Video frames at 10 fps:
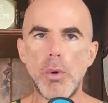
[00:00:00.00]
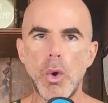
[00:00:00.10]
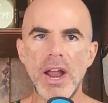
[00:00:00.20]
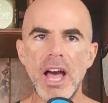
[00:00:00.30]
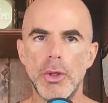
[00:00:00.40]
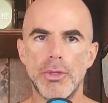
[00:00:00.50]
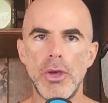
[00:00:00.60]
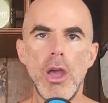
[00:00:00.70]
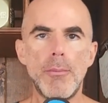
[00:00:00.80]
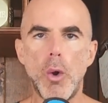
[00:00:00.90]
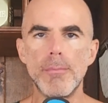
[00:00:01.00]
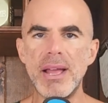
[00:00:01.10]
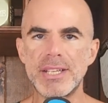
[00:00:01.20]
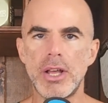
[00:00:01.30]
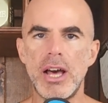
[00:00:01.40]
Poor health, poor
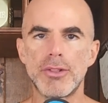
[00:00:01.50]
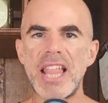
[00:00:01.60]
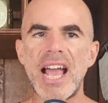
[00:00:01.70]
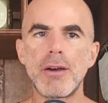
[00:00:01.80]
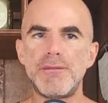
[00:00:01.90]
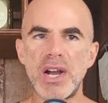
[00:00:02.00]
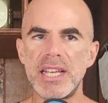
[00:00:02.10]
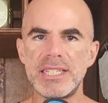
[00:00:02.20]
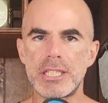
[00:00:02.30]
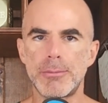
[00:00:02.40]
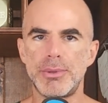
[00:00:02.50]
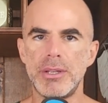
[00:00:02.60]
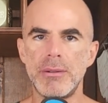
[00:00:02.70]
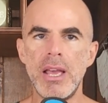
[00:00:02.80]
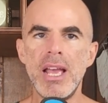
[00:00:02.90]
mental health, lack of fucking discipline,